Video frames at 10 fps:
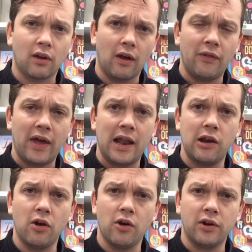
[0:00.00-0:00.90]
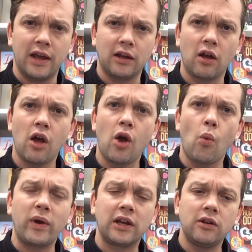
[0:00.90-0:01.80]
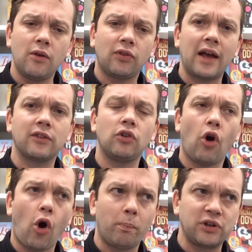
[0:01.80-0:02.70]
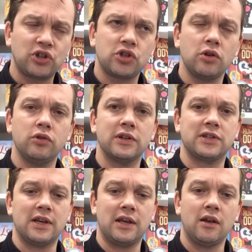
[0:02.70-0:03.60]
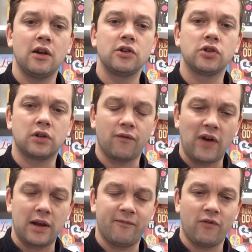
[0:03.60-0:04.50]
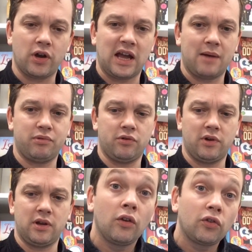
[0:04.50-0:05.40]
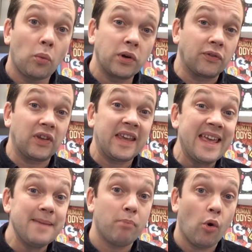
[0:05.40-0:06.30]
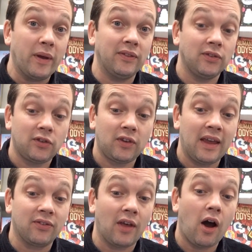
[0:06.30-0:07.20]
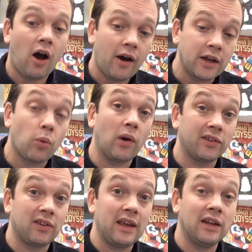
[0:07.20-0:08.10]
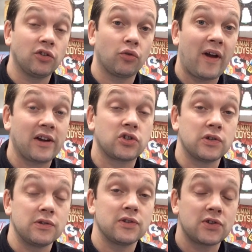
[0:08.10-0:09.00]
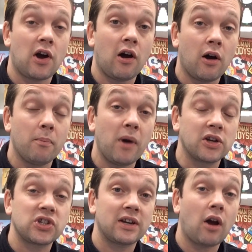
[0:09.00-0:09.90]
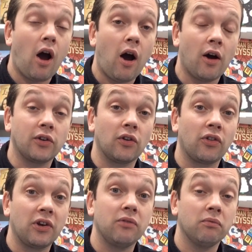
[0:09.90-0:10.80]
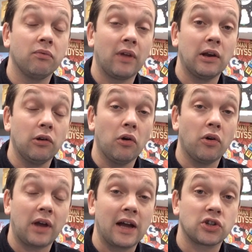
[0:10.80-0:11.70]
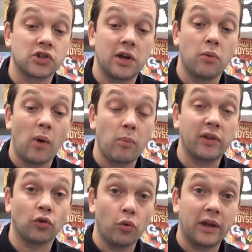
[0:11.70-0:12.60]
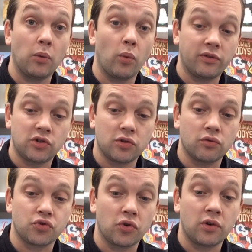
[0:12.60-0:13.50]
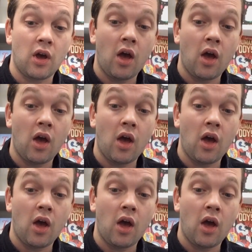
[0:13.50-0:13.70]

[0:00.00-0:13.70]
and their learning, we can use that as an opportunity to develop vocabulary. So one of the key points is that high quality interactions are much harder than they look actually when we're talking with children.